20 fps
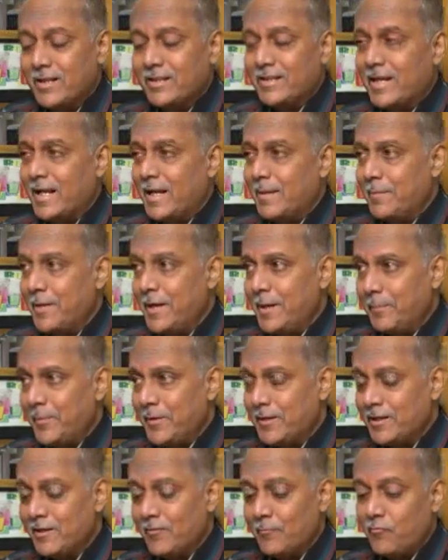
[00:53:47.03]
that I am
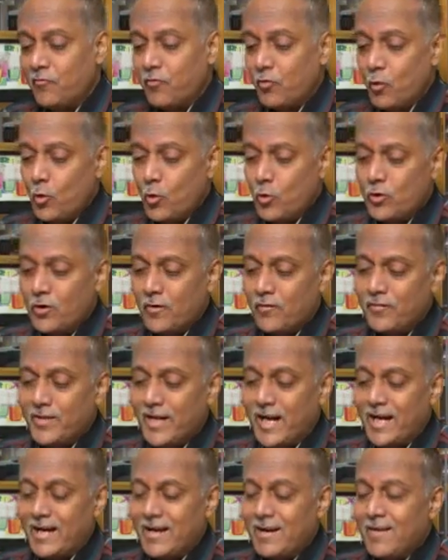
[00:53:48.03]
reaping the fruit of
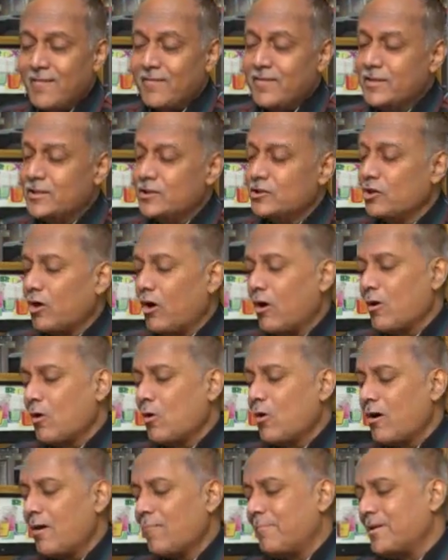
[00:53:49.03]
that, with
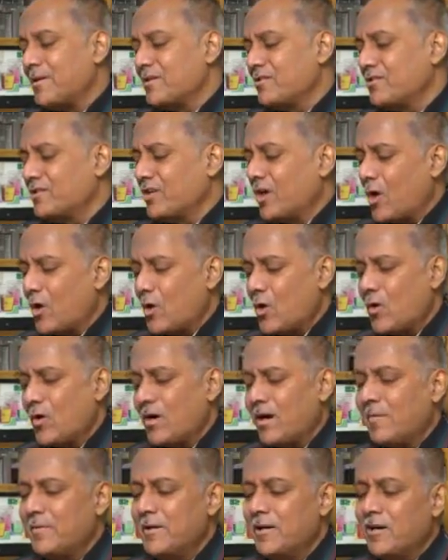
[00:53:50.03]
sorrow upon sorrow
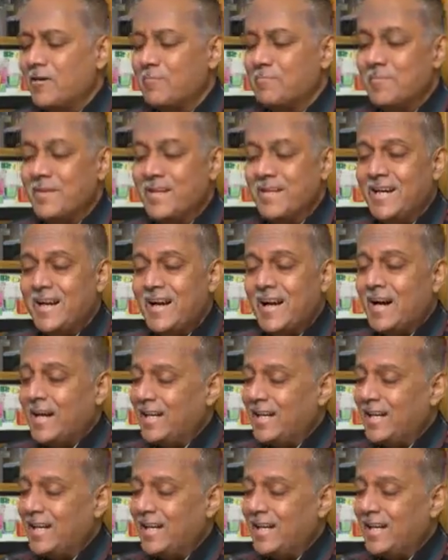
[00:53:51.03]
coming of me.